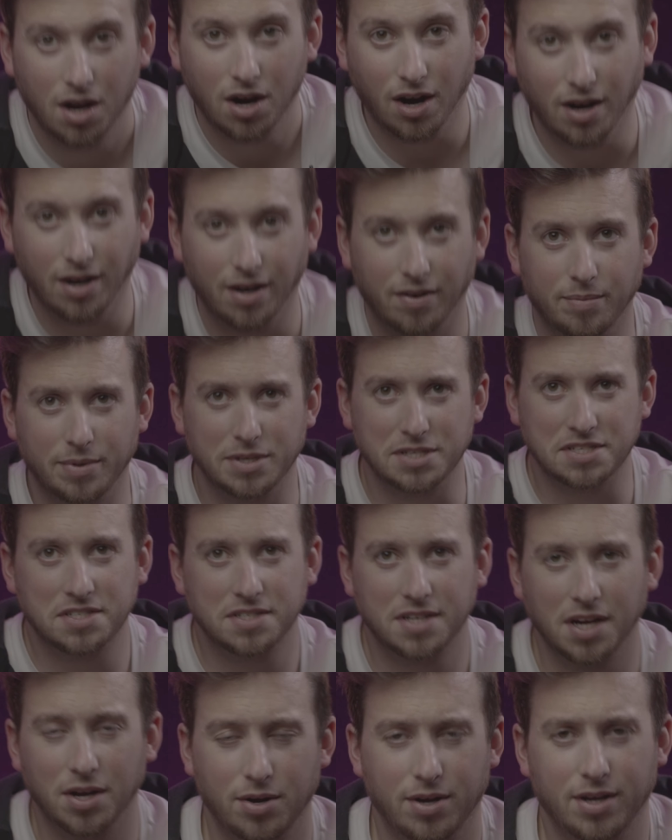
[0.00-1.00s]
All right, I've been
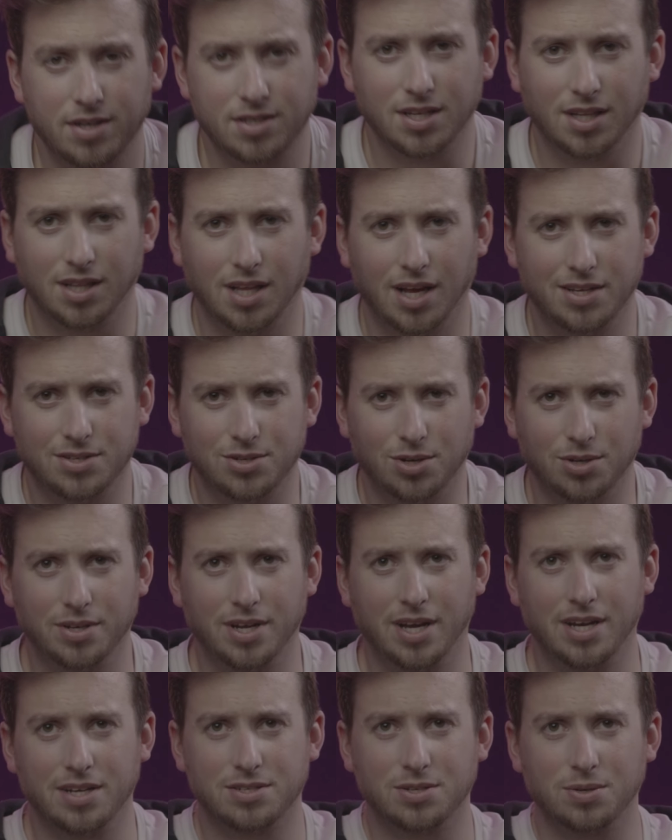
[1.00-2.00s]
staring into lights all
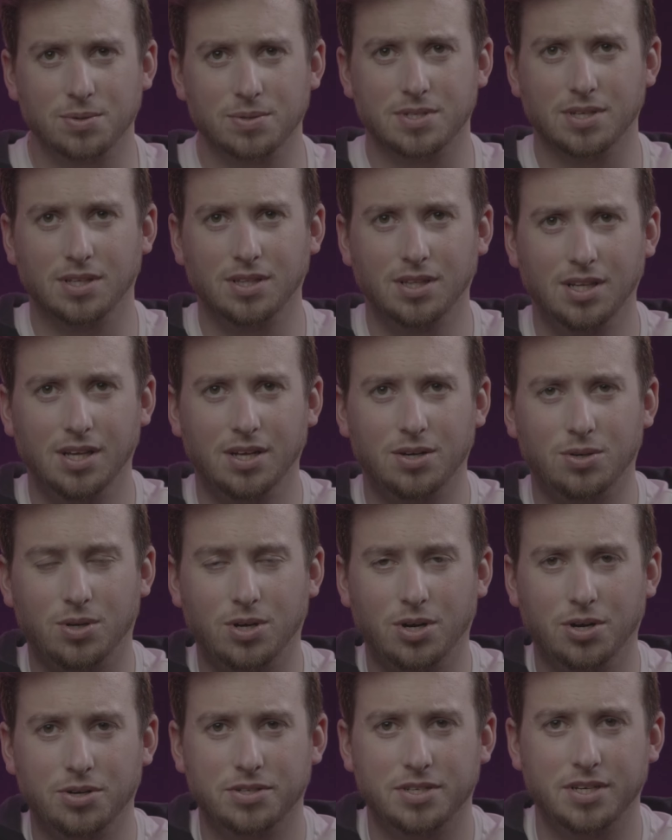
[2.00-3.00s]
day, so it's a little
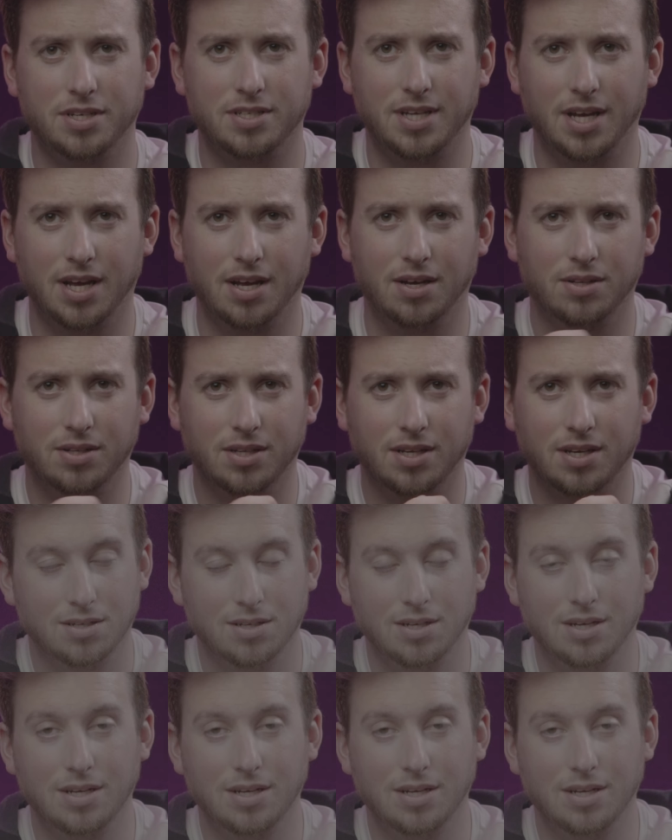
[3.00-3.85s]
hard to tell.